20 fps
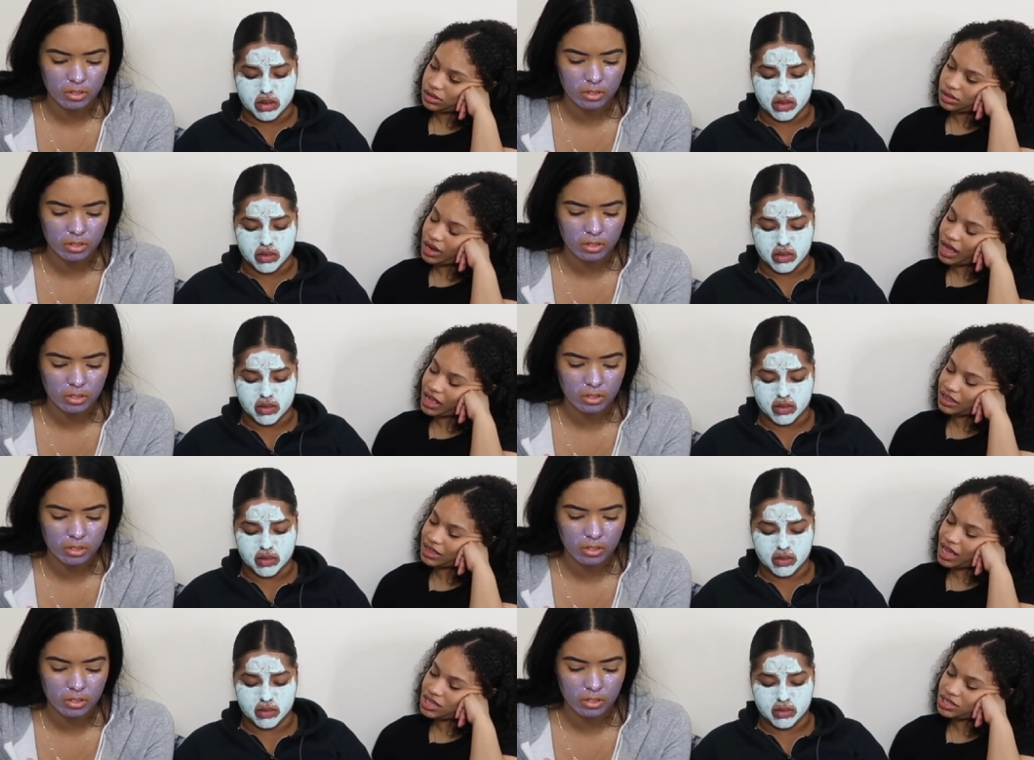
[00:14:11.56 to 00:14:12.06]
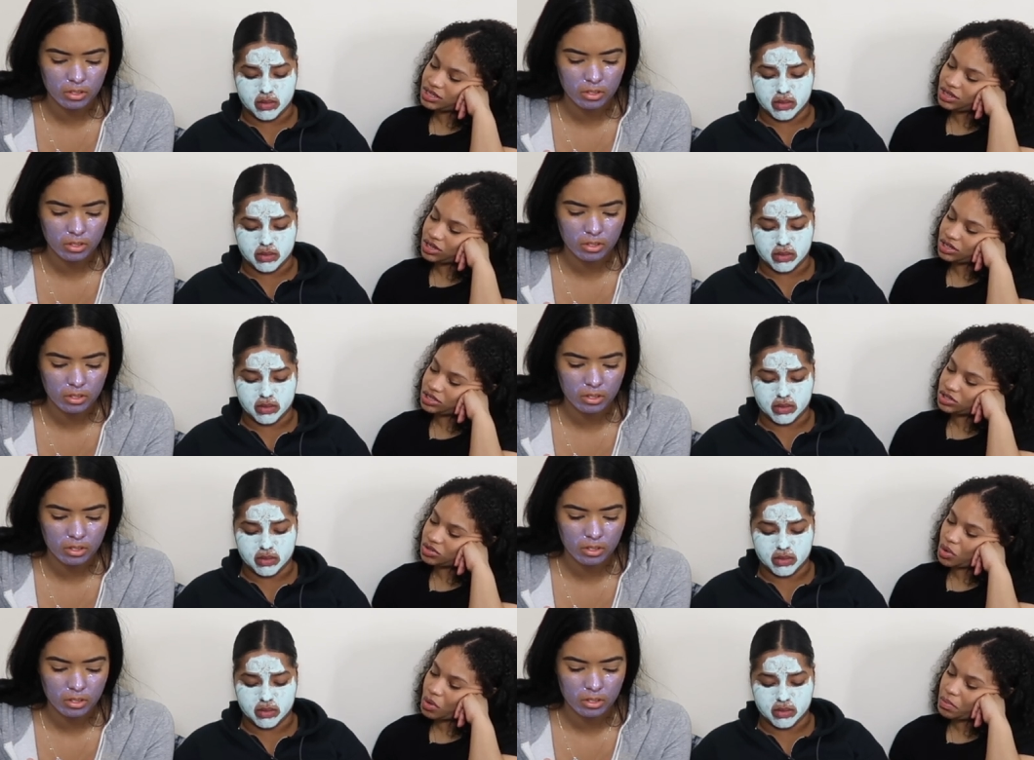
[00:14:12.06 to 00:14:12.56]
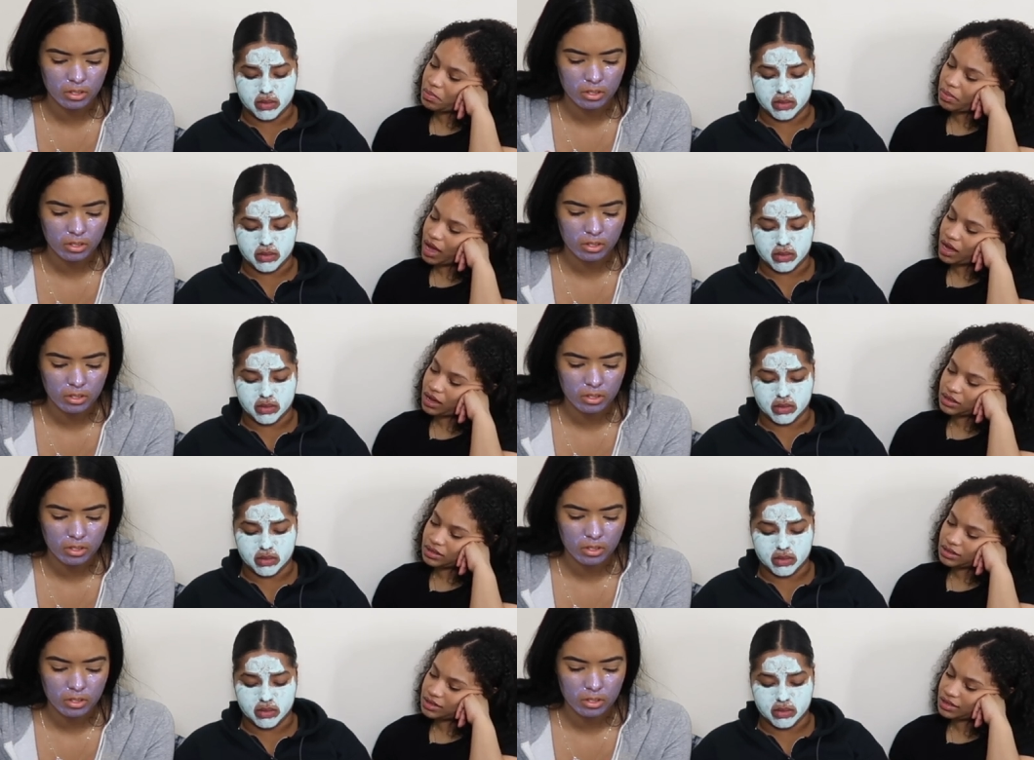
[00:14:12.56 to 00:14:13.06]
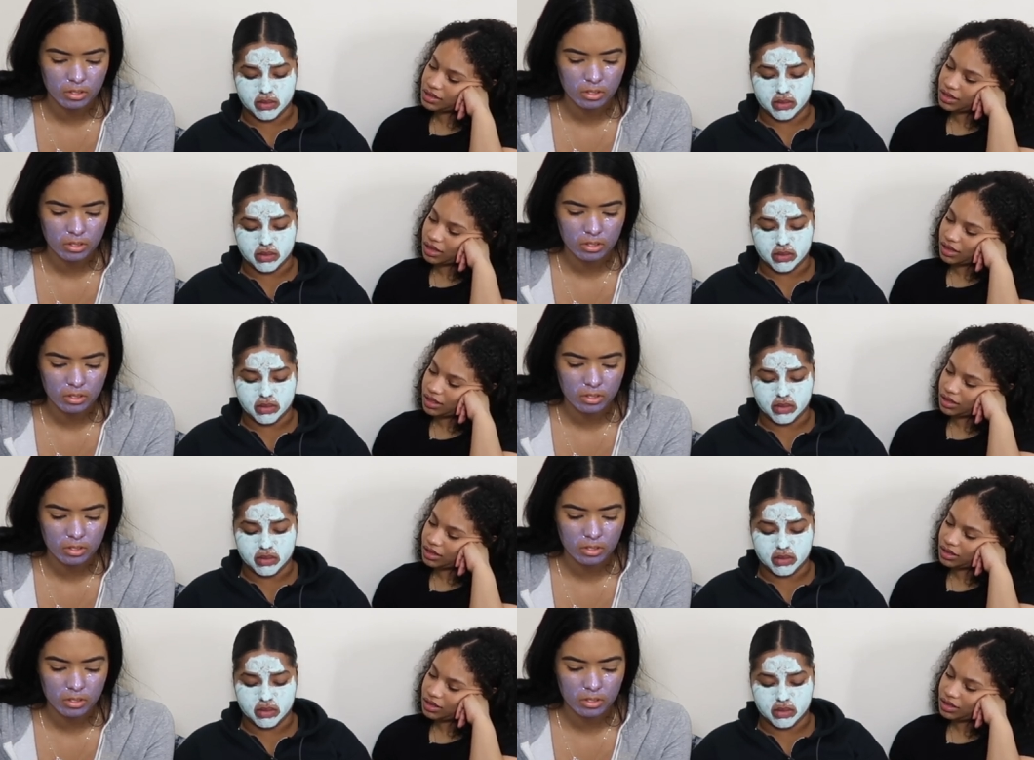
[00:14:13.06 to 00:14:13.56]
Speaker 1: Like they look so banging
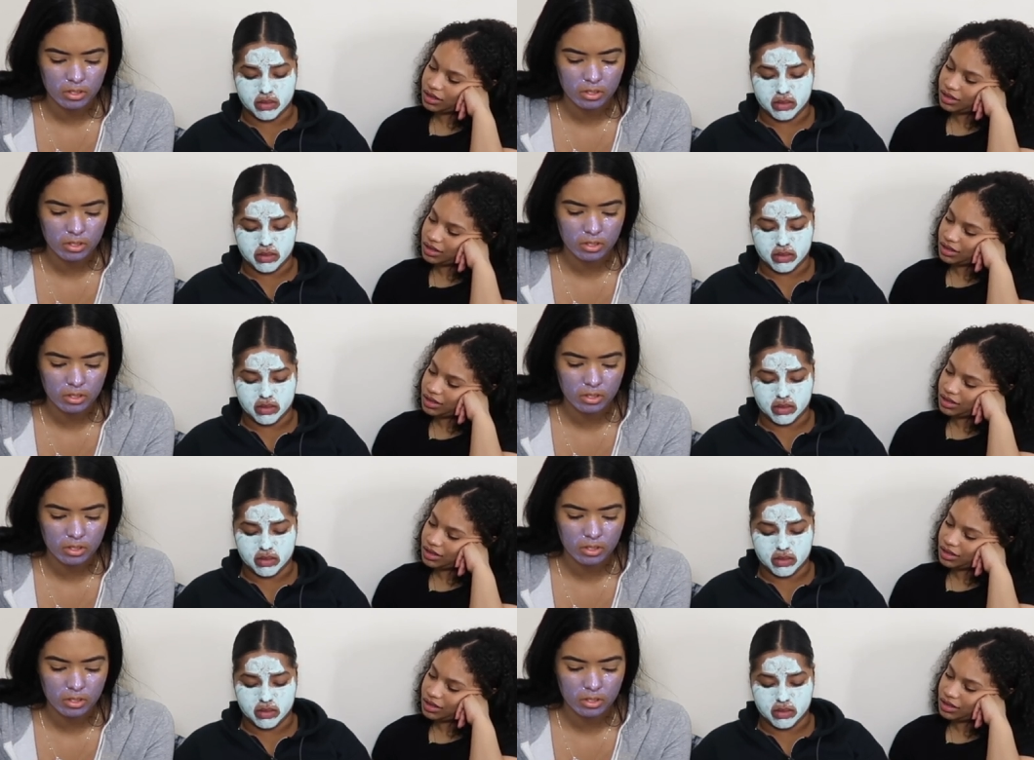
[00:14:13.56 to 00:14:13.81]
together.